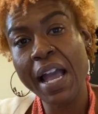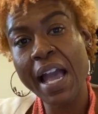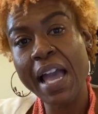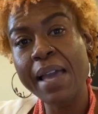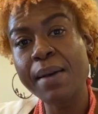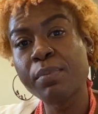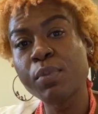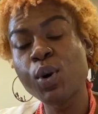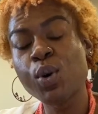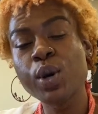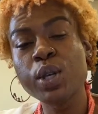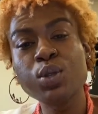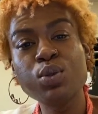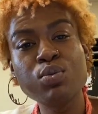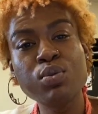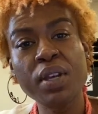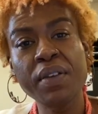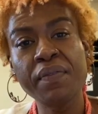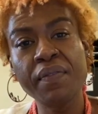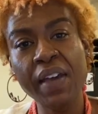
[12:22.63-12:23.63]
I am going
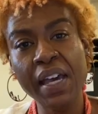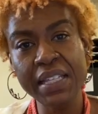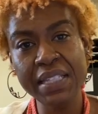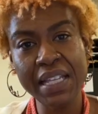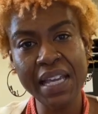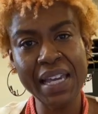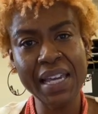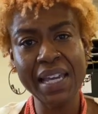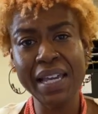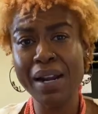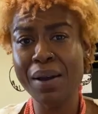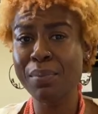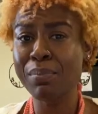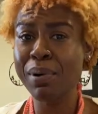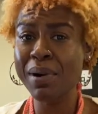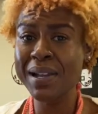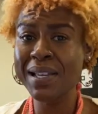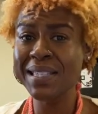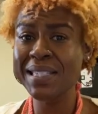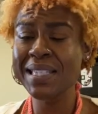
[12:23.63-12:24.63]
to invest and get a
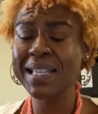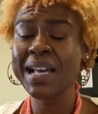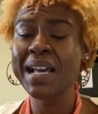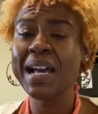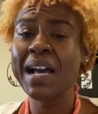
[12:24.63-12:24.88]
brace,